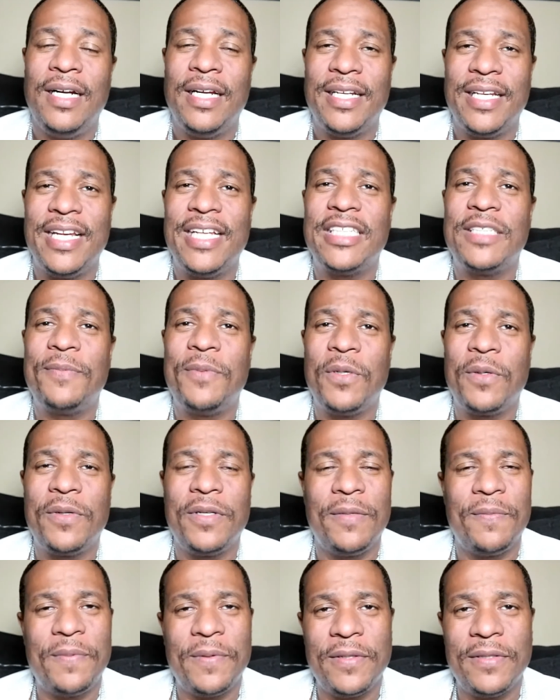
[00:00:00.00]
Then I spoke with
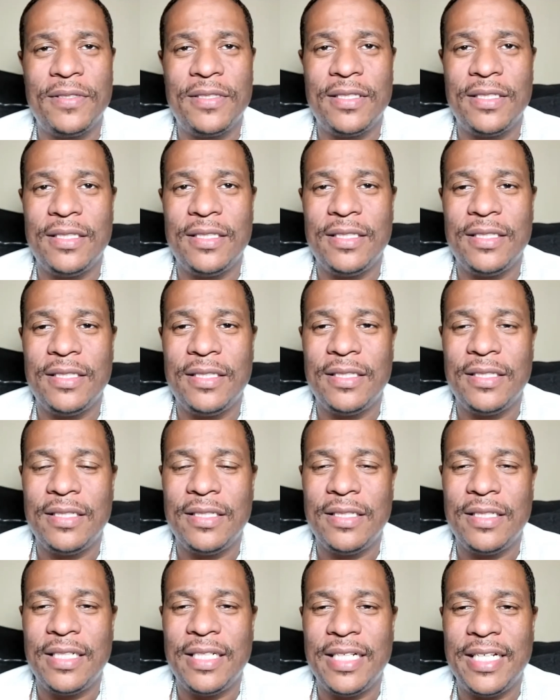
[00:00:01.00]
a person,
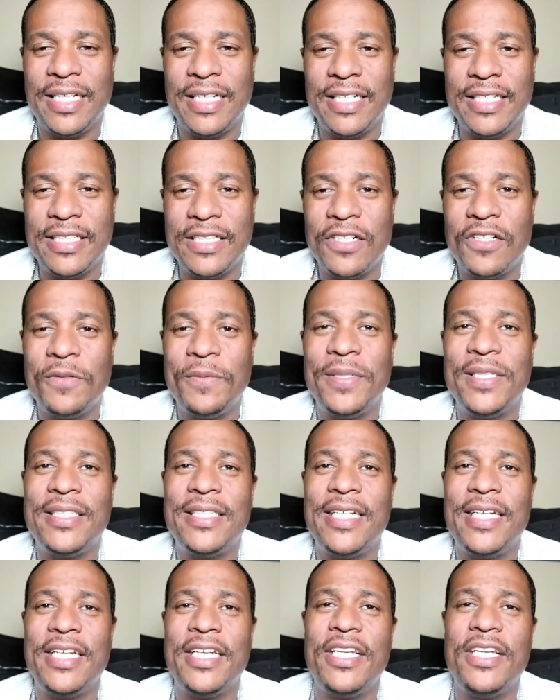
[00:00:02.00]
and he told me,
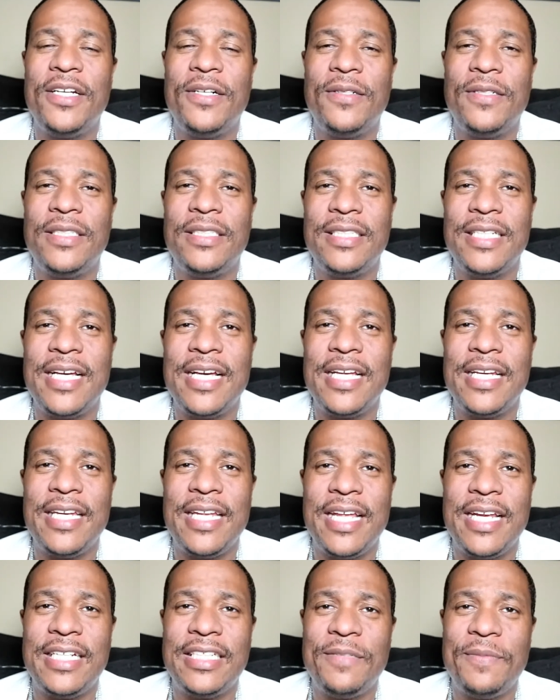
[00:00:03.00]
say, it's not
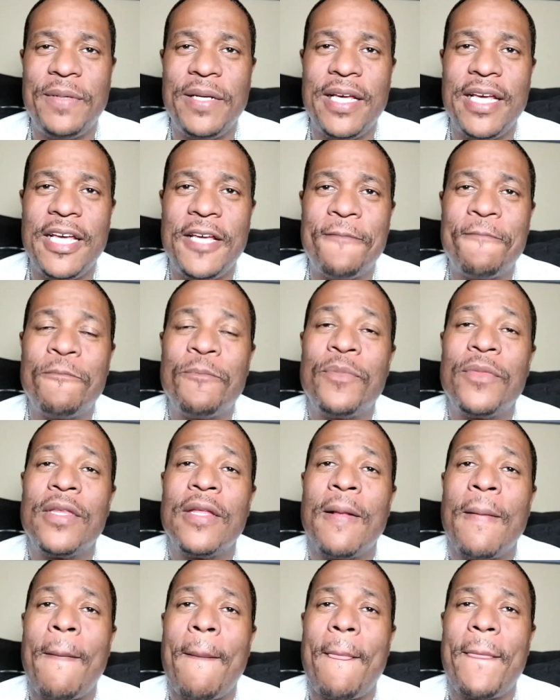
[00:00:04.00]
that it's big.
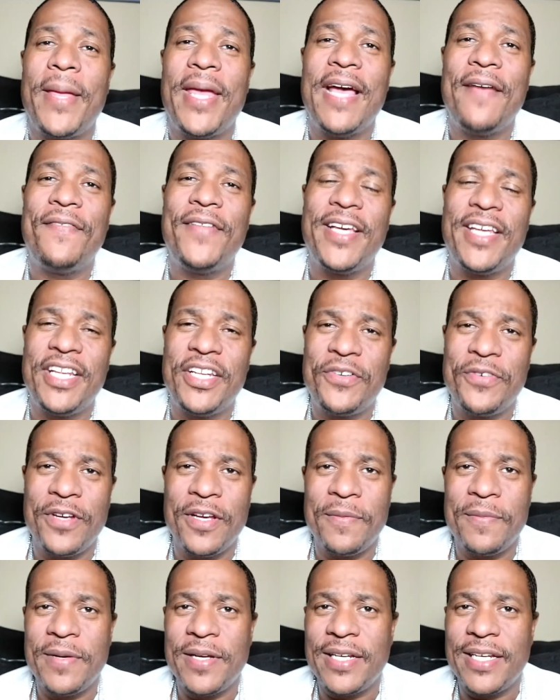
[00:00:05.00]
You have to get a
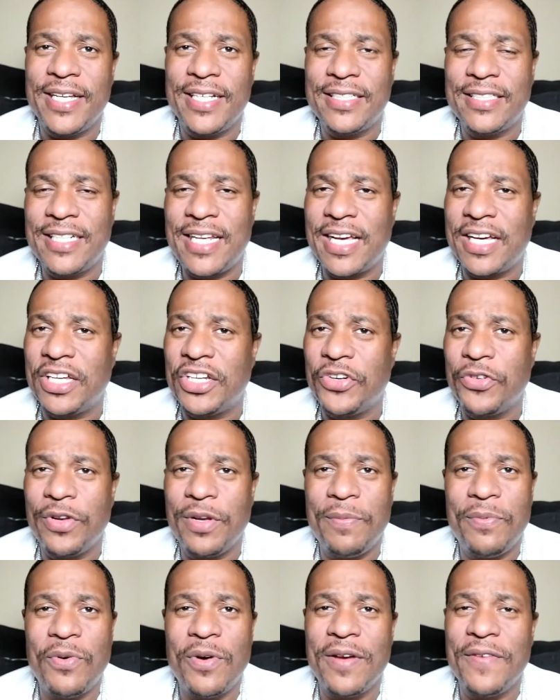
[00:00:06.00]
treadmill that's like a
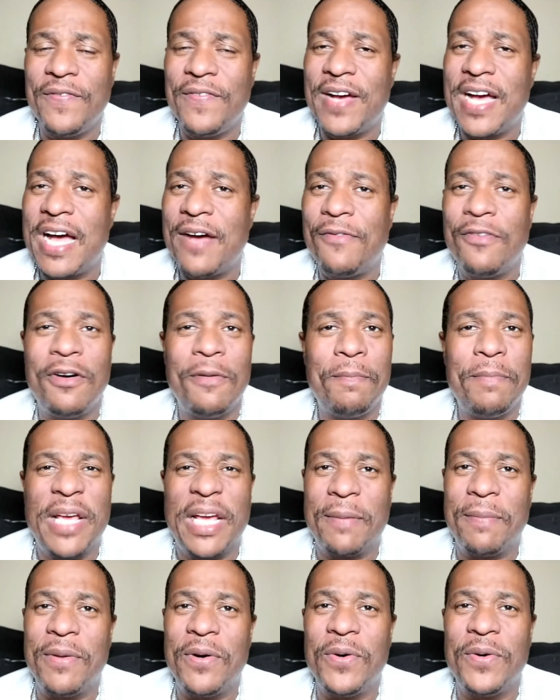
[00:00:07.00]
3.5 or a
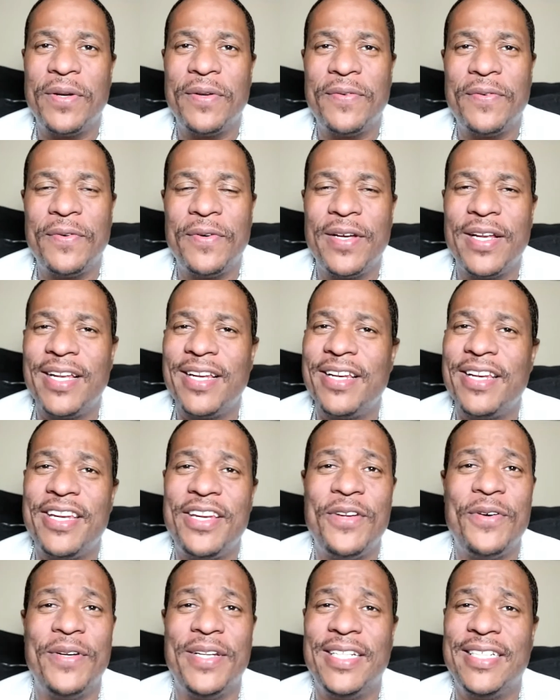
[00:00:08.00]
big motor for it.
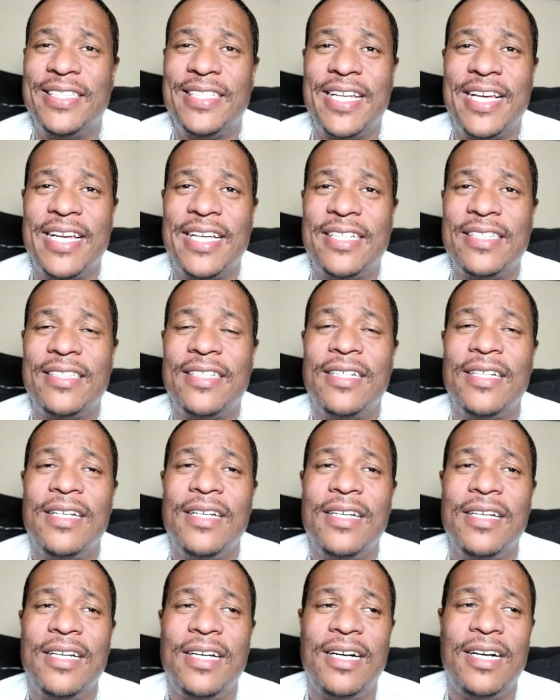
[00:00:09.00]
These things.
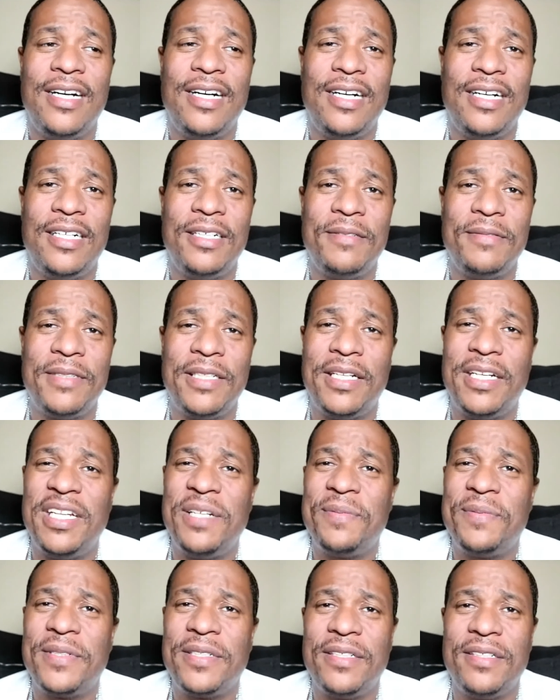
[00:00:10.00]
The
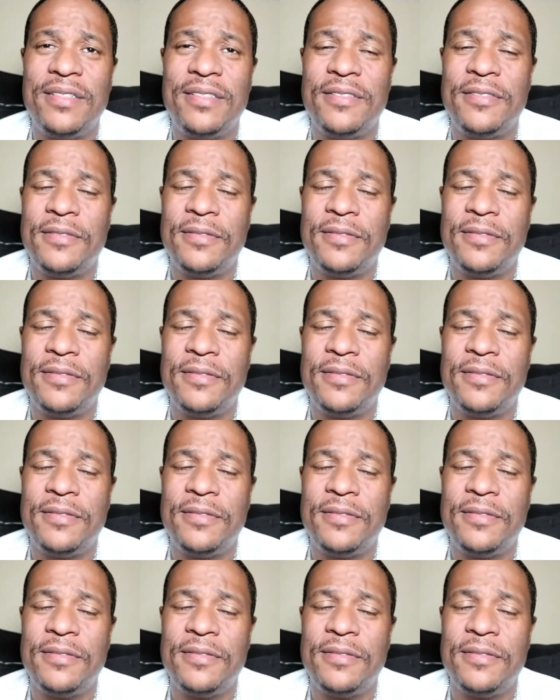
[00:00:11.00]
elliptical.